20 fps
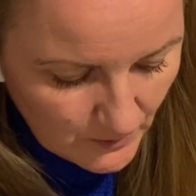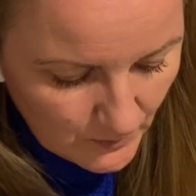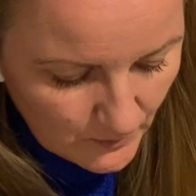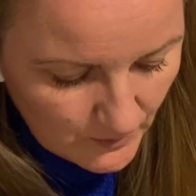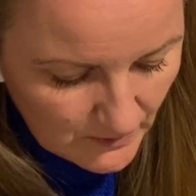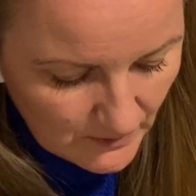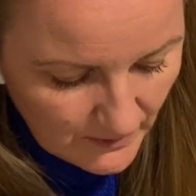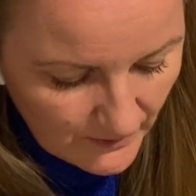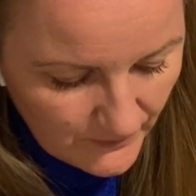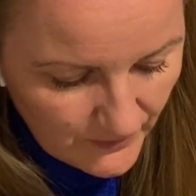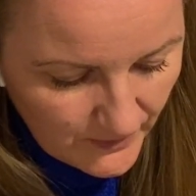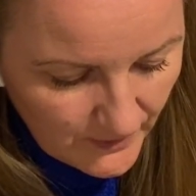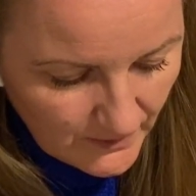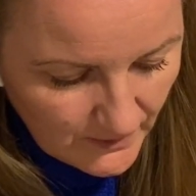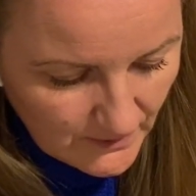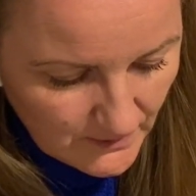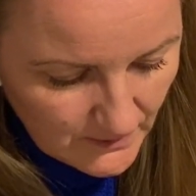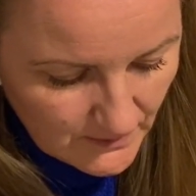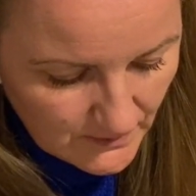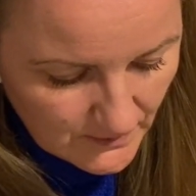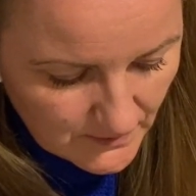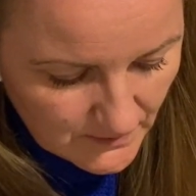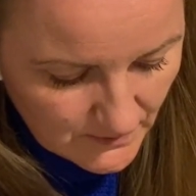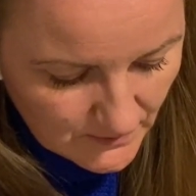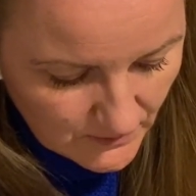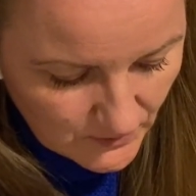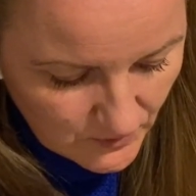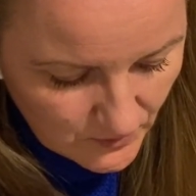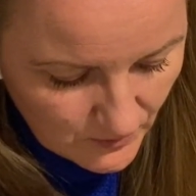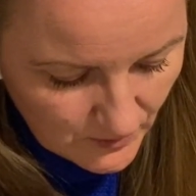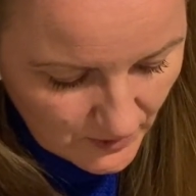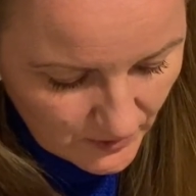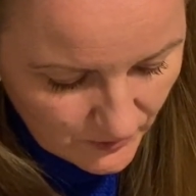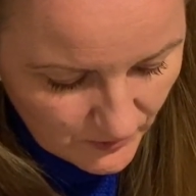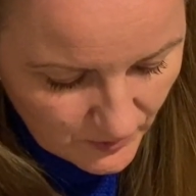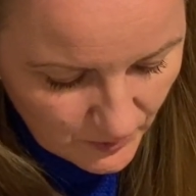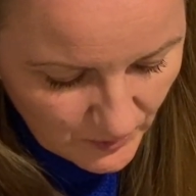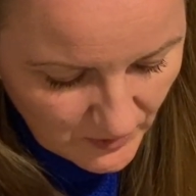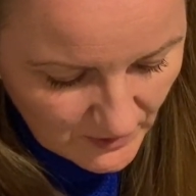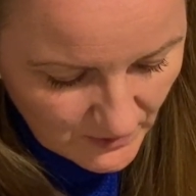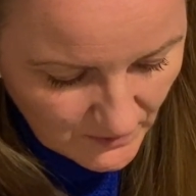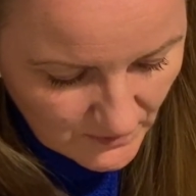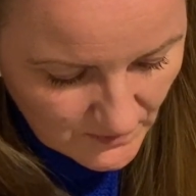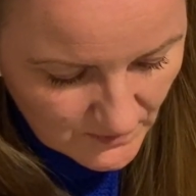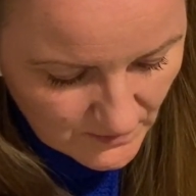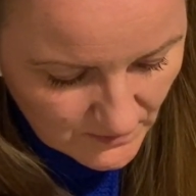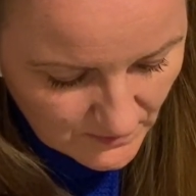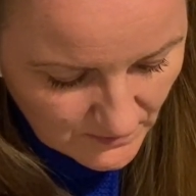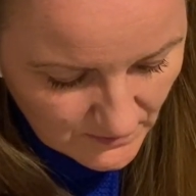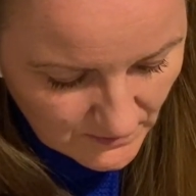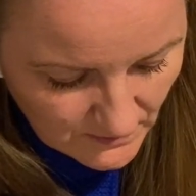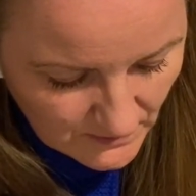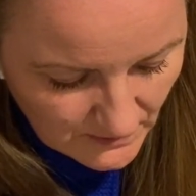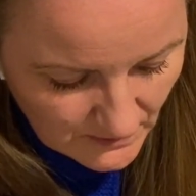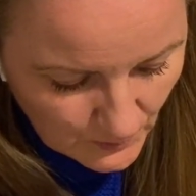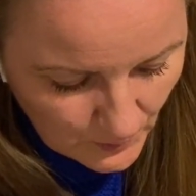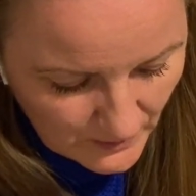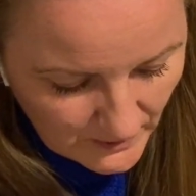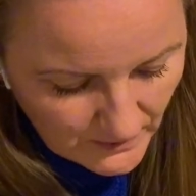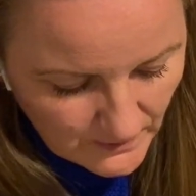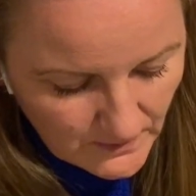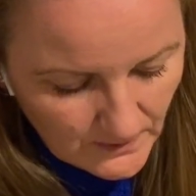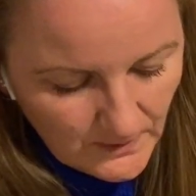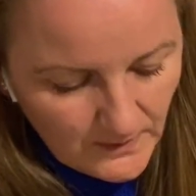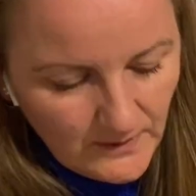Well, I think it is 200 meters, a DK weight.